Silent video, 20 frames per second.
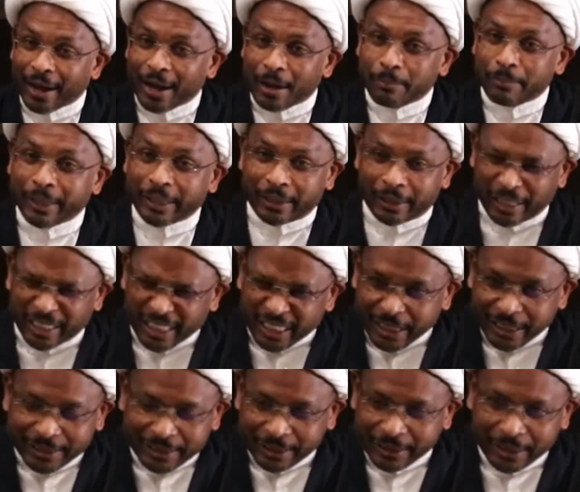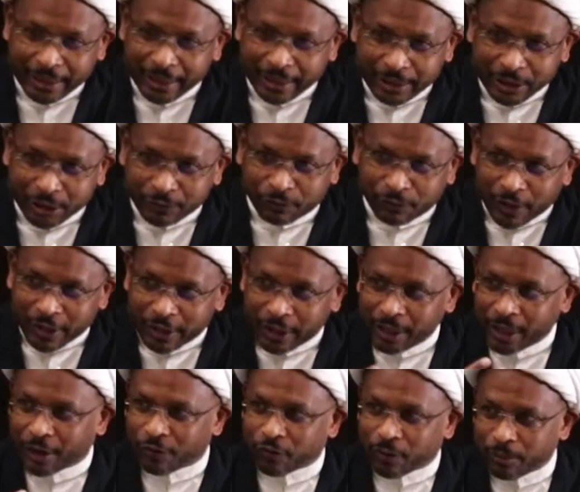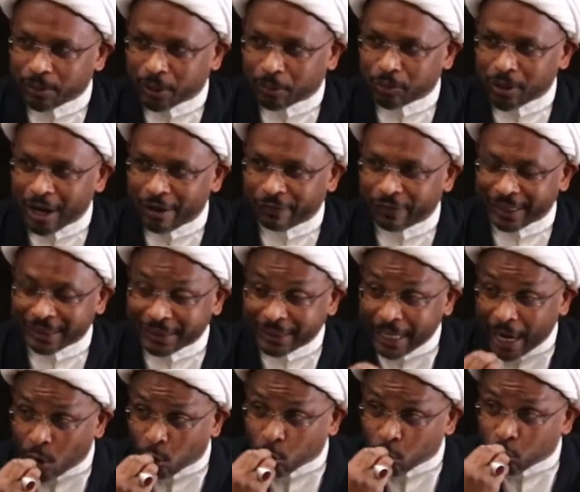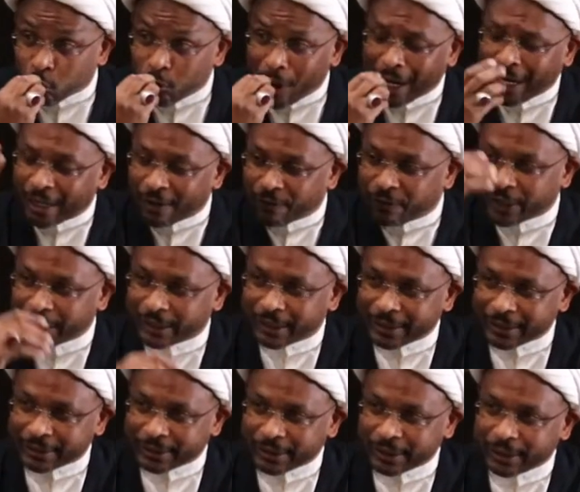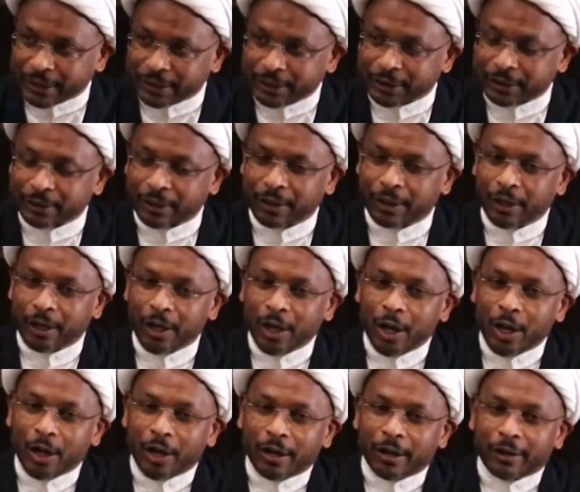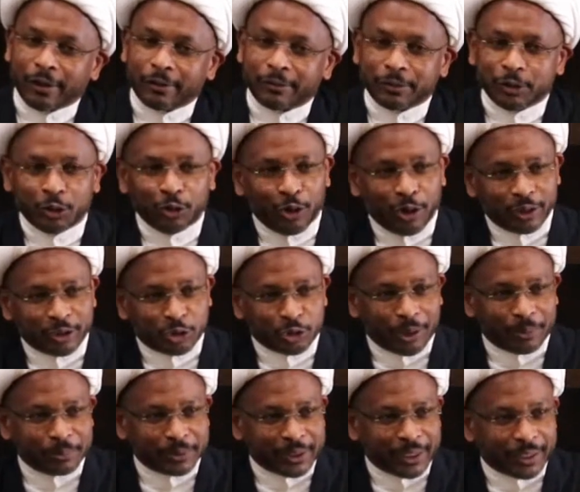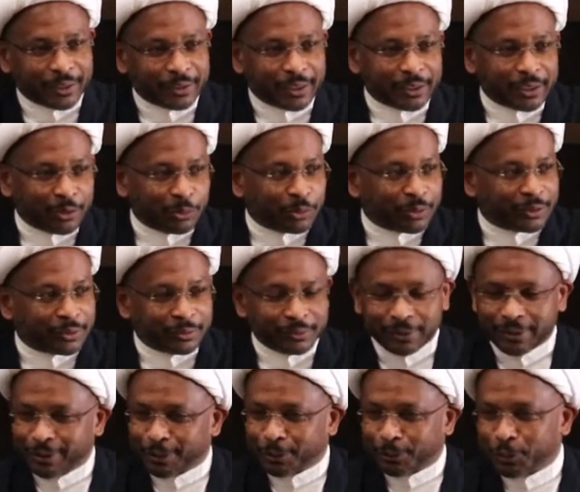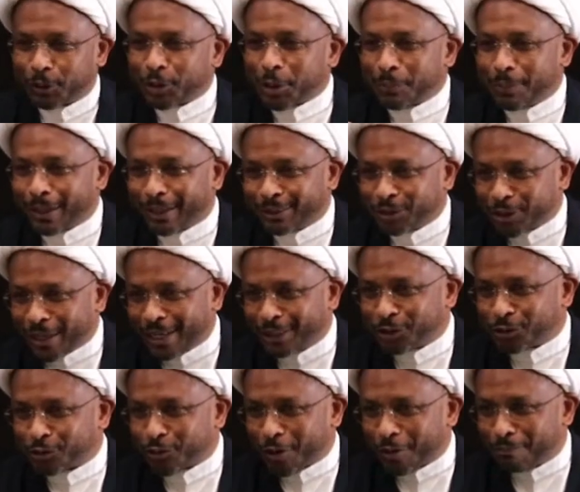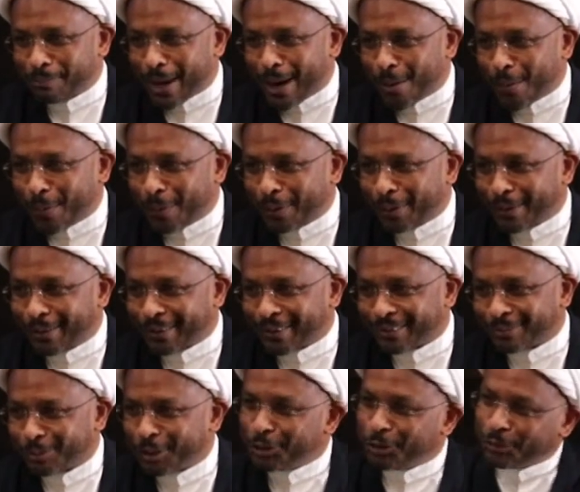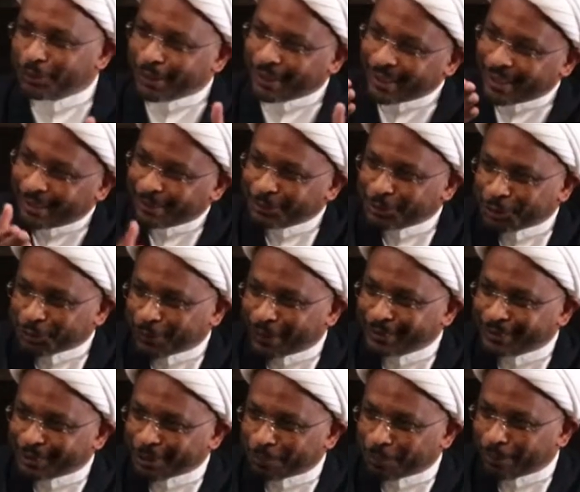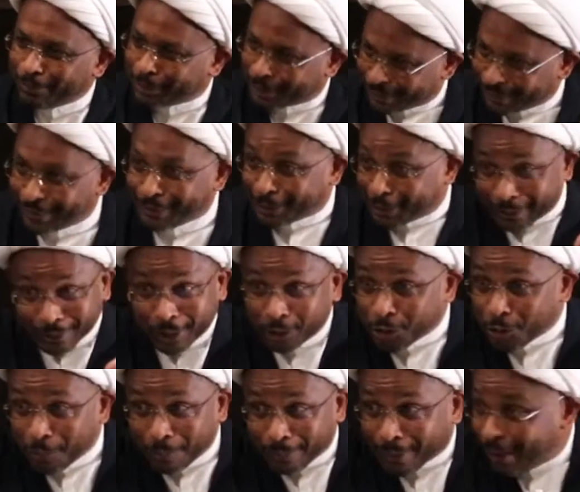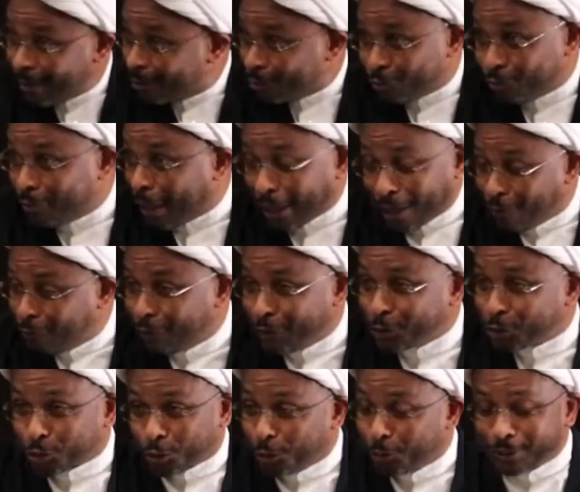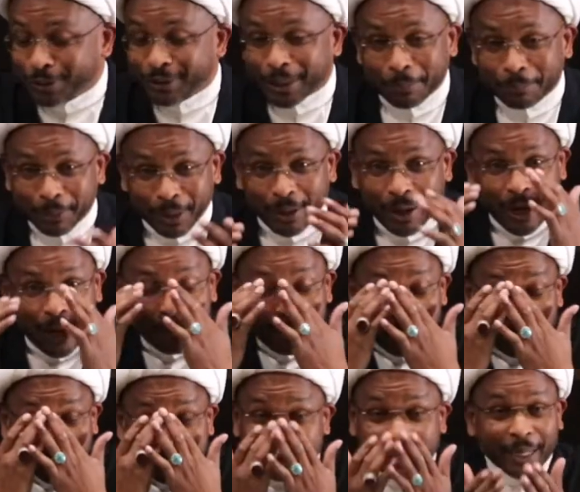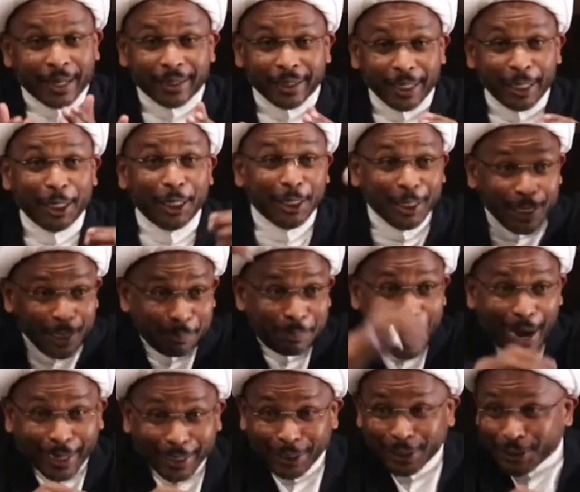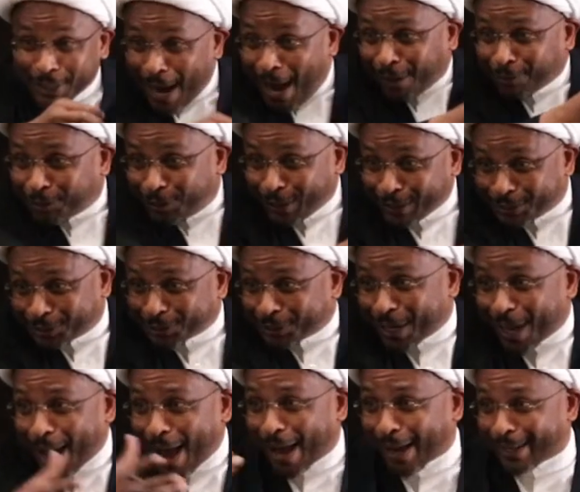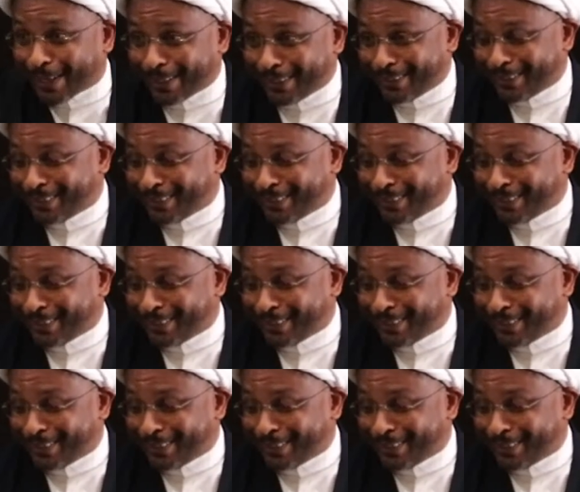But listen to this fadila from the Prophet and see how relevant this is. You heard Trump saying that there was, you know, will there be a transfer of power? Will you deny white supremacy? These things, these are relevant truths that people are just like, anybody, not this guy.